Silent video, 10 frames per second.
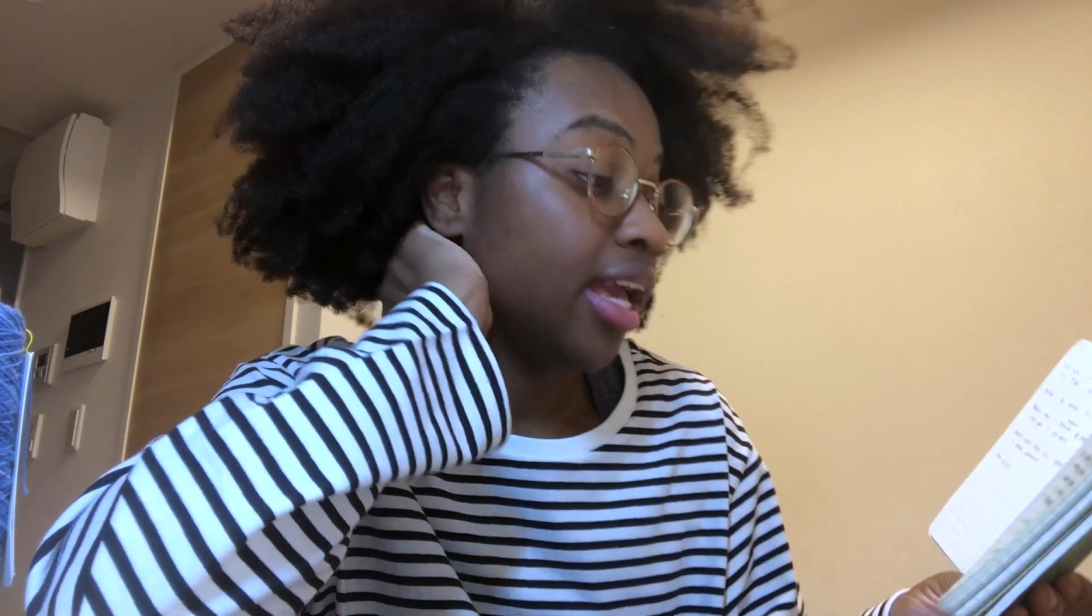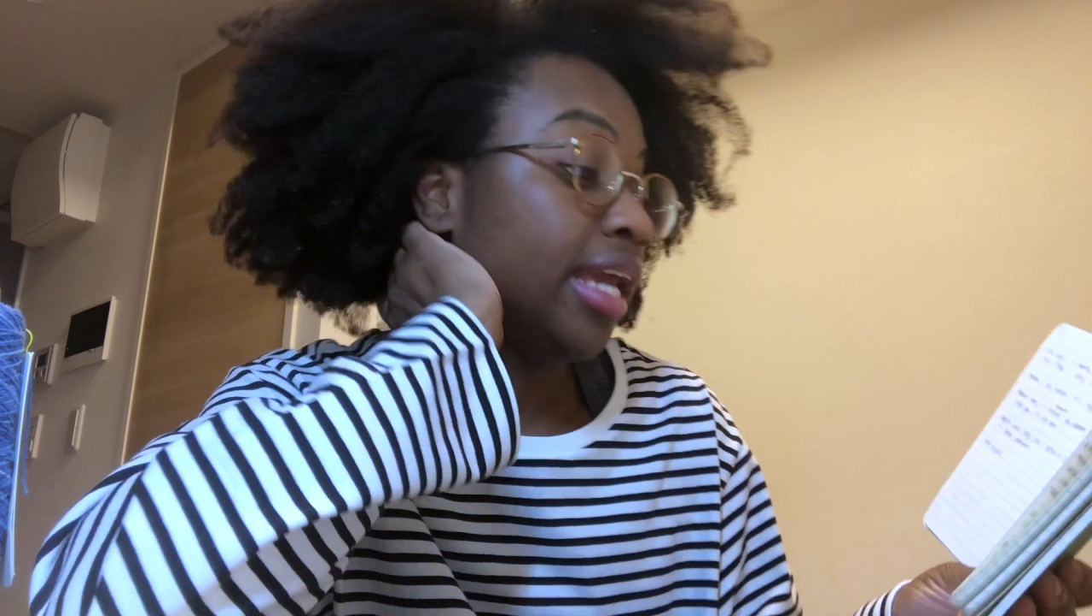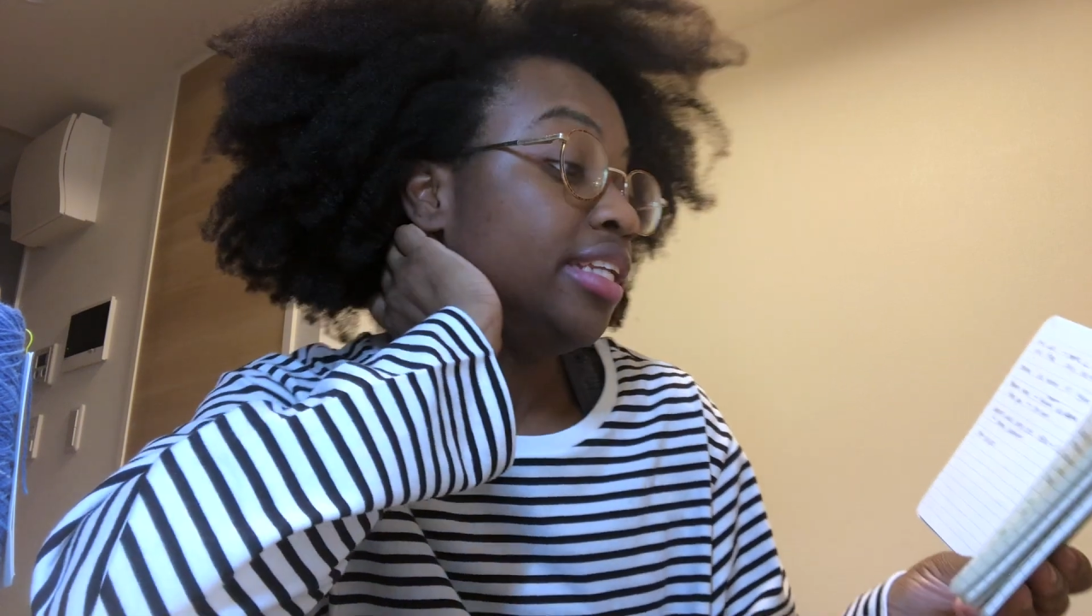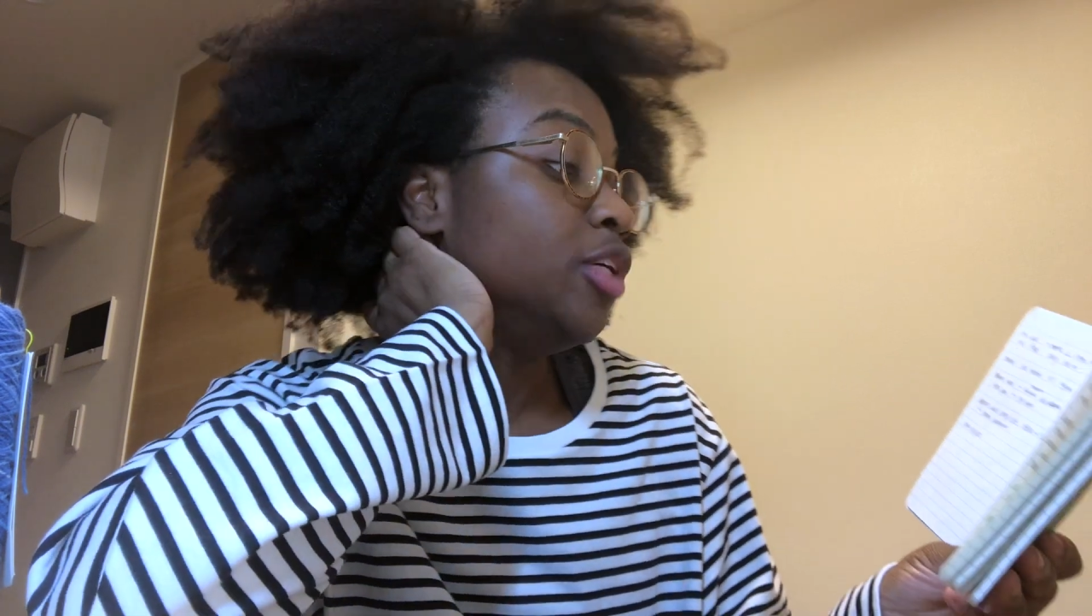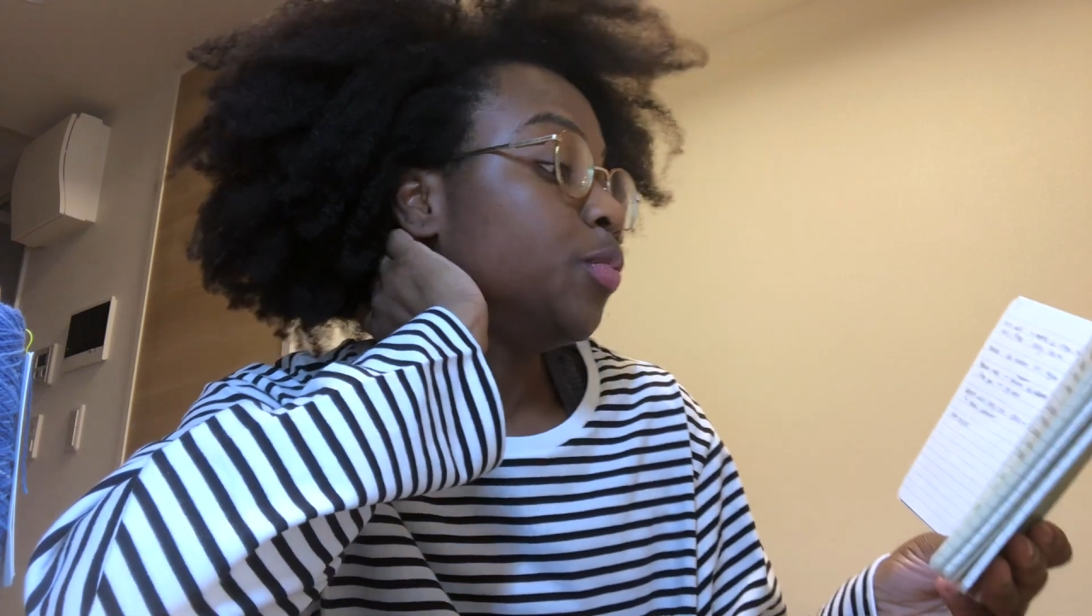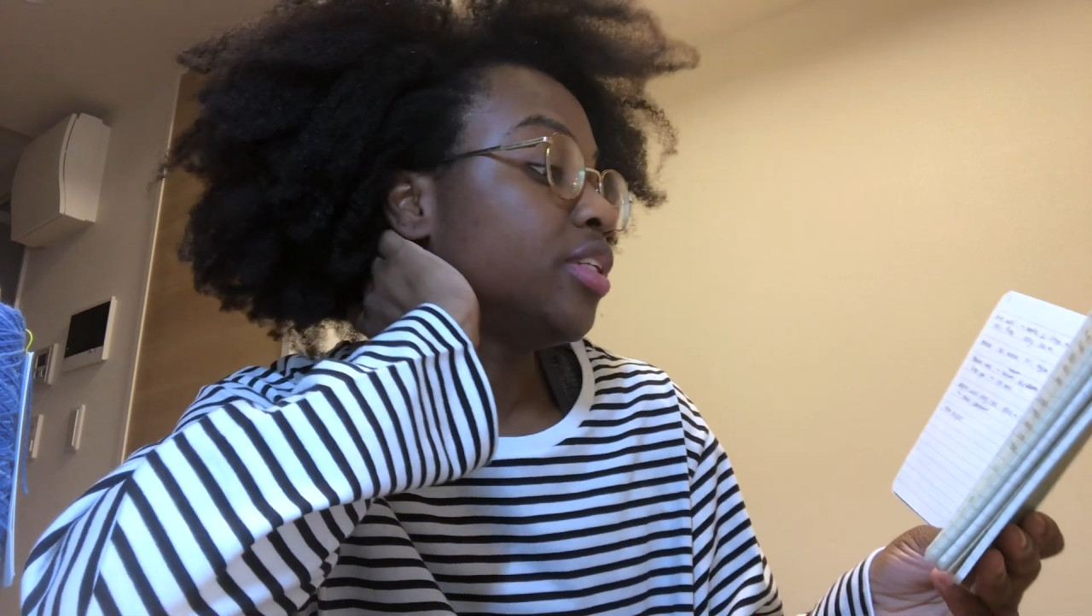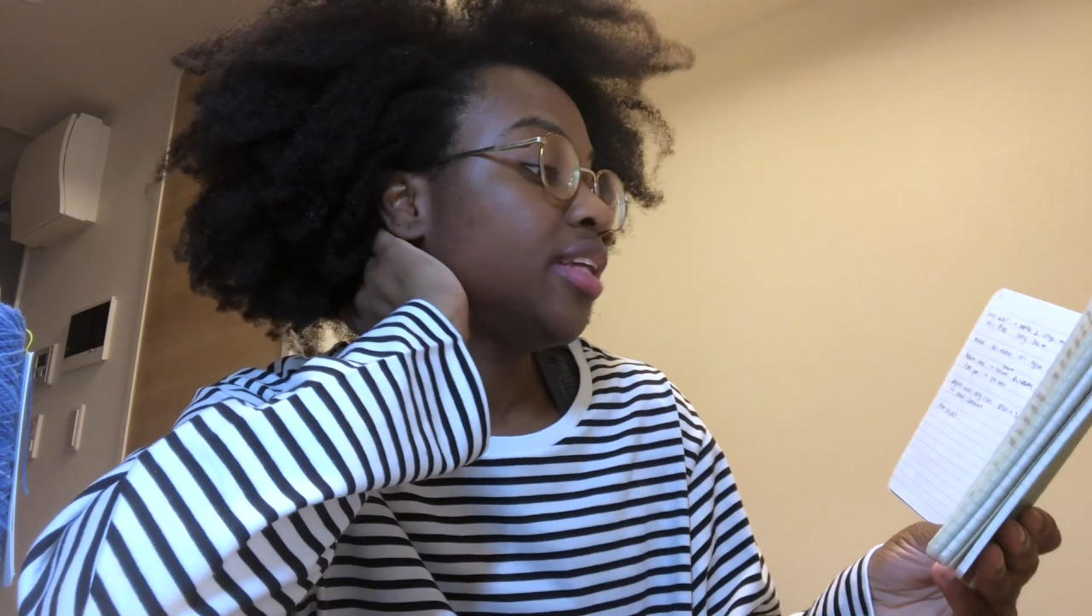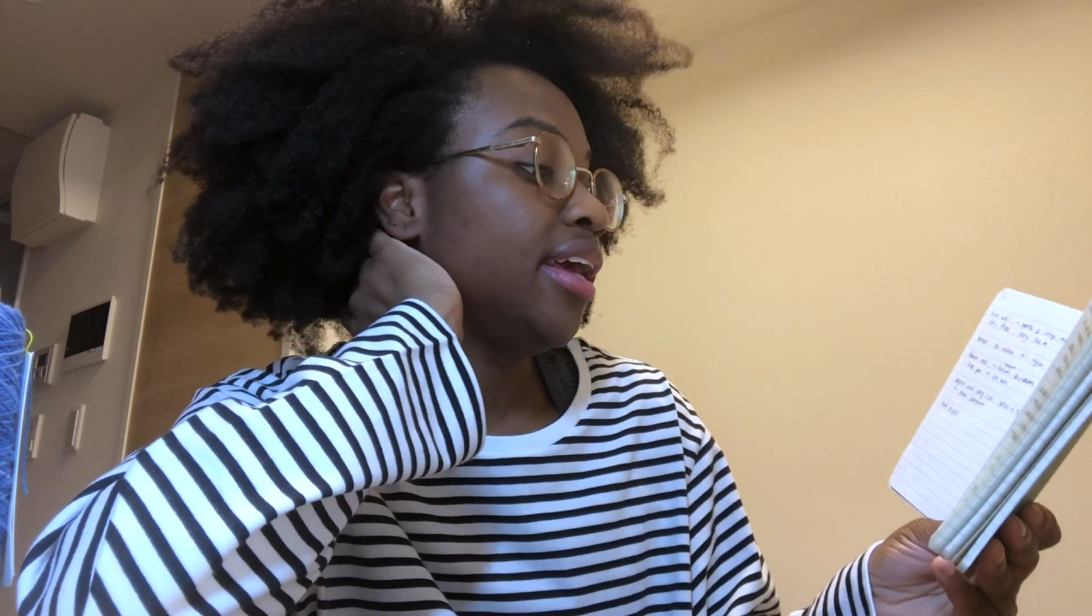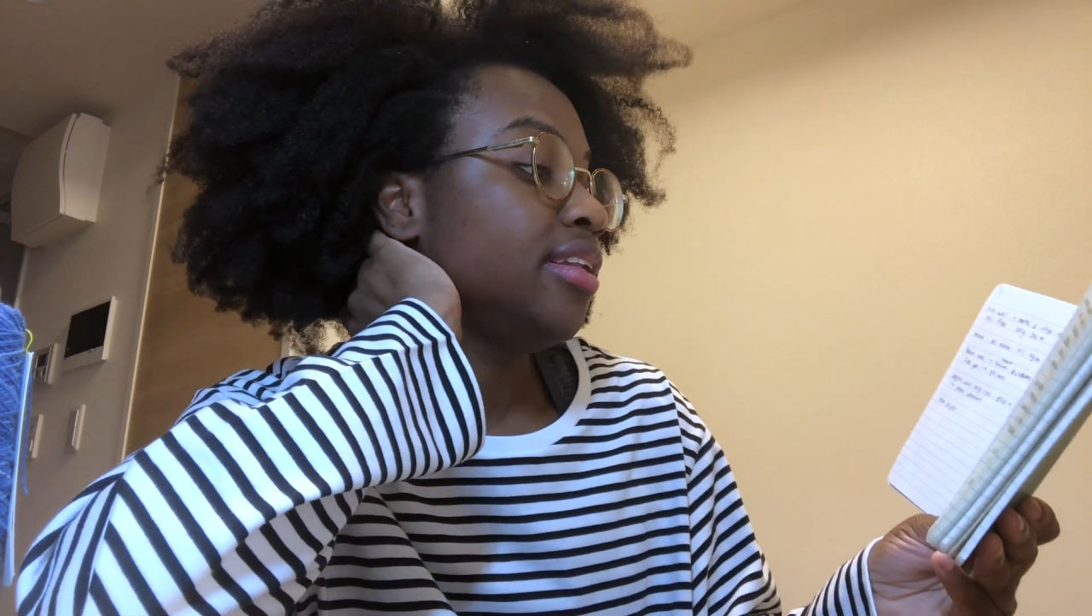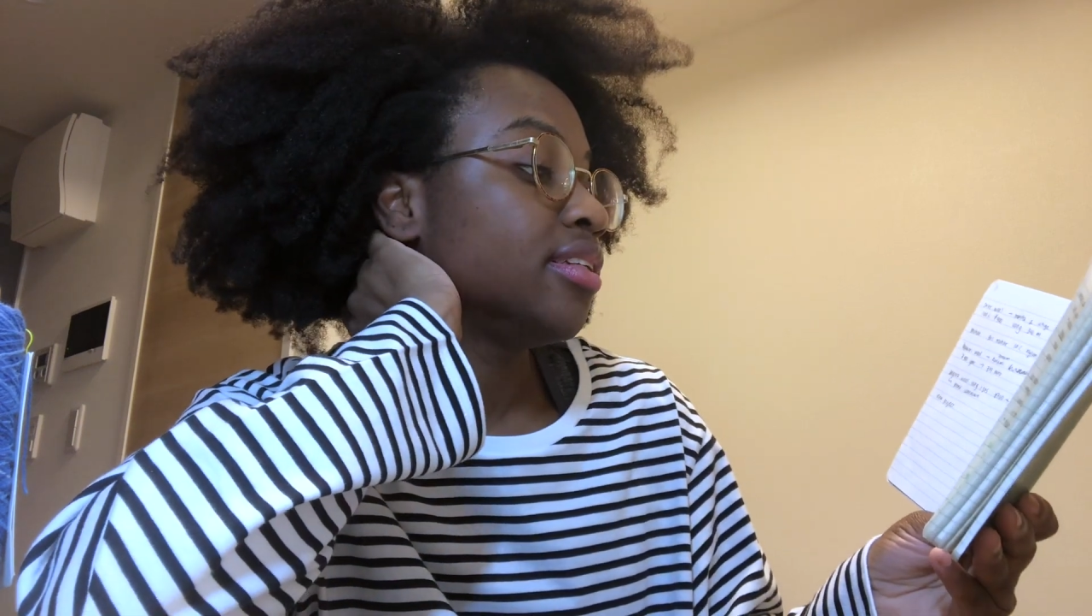
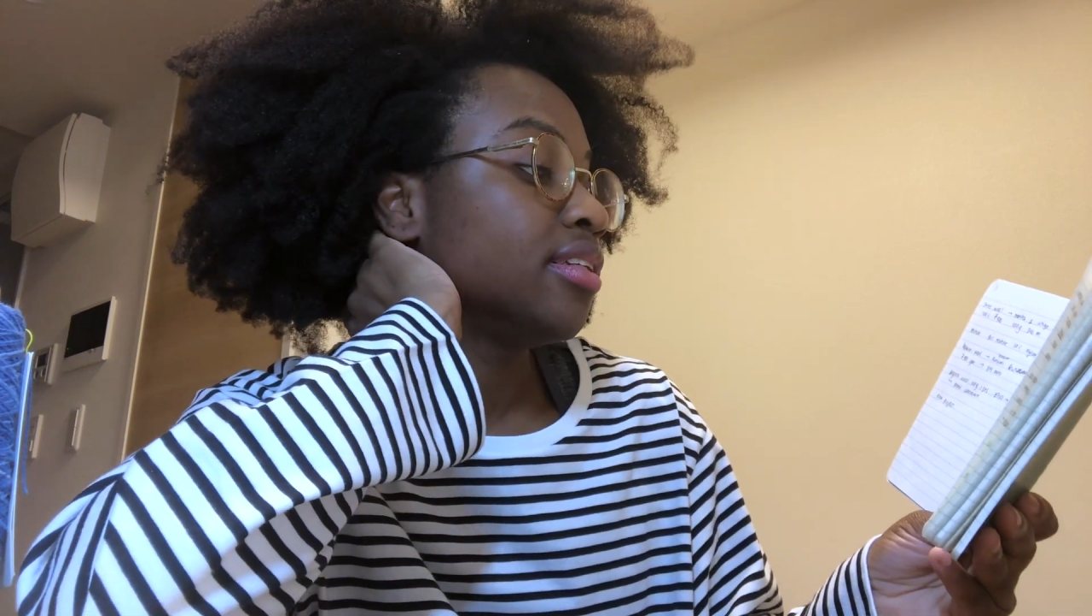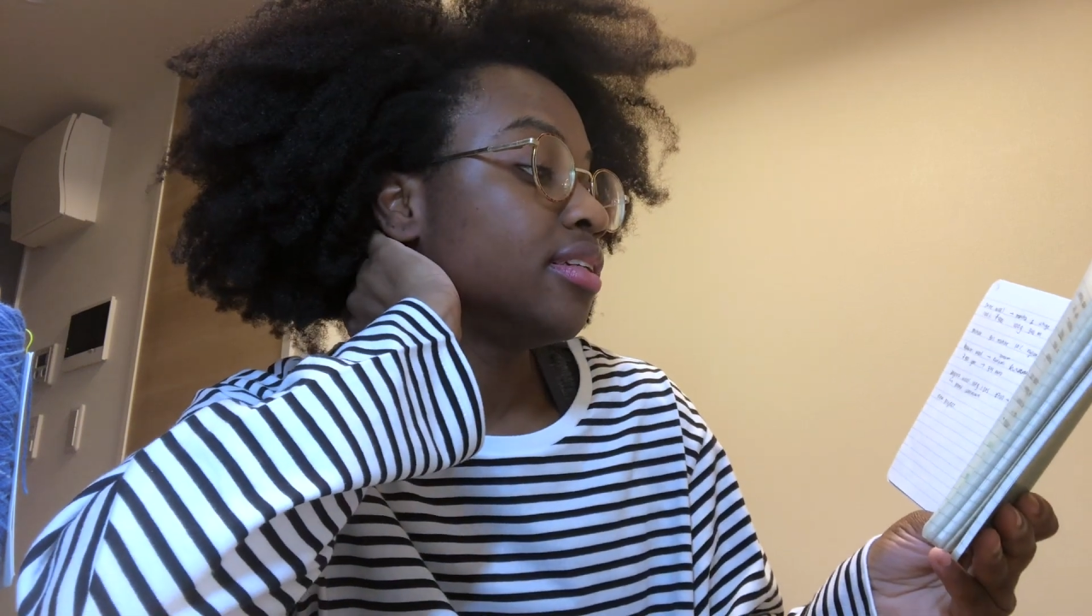80%